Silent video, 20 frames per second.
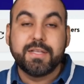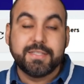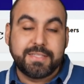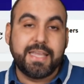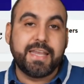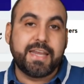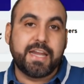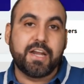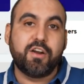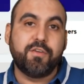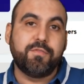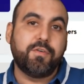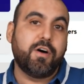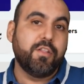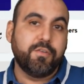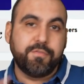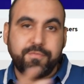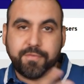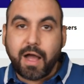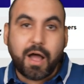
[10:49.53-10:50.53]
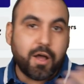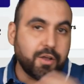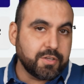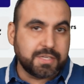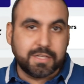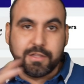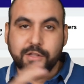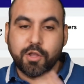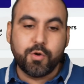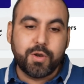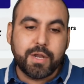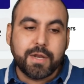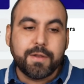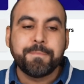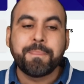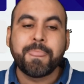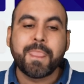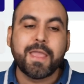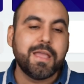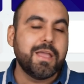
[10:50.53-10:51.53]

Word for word: take care of all the files and load it,